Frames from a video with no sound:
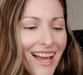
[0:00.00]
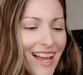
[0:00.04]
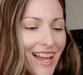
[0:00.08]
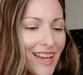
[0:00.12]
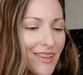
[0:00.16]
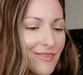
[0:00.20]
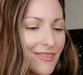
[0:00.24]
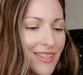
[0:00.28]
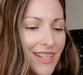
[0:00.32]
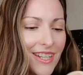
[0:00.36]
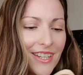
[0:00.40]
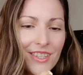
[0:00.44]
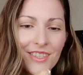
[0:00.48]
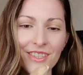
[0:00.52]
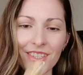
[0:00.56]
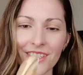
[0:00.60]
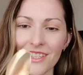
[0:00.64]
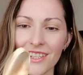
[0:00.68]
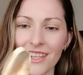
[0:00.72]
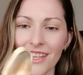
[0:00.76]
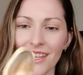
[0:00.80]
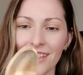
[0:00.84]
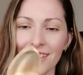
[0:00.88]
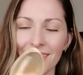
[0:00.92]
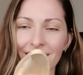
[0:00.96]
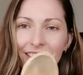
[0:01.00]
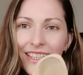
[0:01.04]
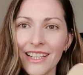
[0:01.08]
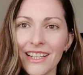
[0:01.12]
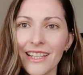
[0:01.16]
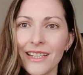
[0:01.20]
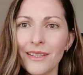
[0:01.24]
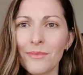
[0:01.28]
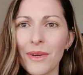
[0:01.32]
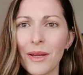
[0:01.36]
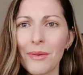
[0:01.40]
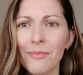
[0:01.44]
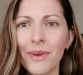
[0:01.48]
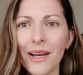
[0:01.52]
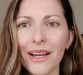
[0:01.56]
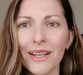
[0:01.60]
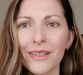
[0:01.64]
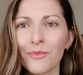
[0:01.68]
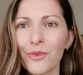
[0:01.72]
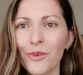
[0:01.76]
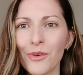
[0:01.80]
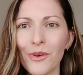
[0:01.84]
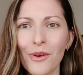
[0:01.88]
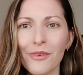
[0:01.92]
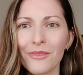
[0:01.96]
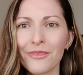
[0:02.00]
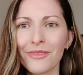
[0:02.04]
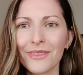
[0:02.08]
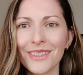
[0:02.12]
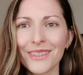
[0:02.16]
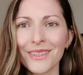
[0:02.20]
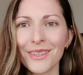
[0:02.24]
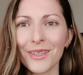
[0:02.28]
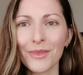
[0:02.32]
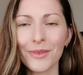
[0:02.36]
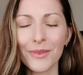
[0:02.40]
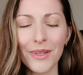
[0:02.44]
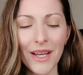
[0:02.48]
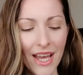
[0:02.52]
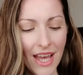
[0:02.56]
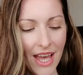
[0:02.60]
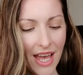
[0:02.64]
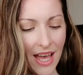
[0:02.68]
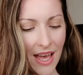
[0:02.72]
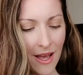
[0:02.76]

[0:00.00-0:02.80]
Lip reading: I really should like clean my bag more often though.